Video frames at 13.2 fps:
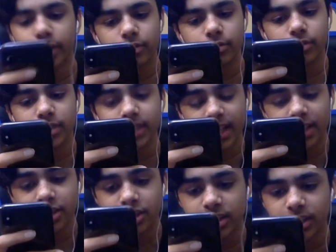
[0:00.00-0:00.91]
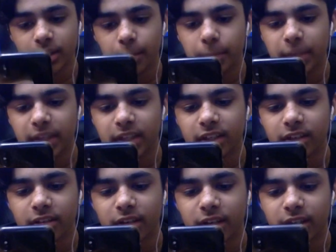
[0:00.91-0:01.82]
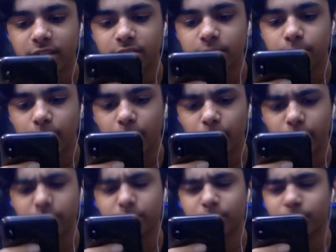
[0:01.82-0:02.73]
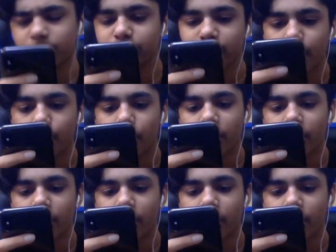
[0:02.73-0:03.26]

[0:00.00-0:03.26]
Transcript: to get to DNG Meteor in mem wait, Memoir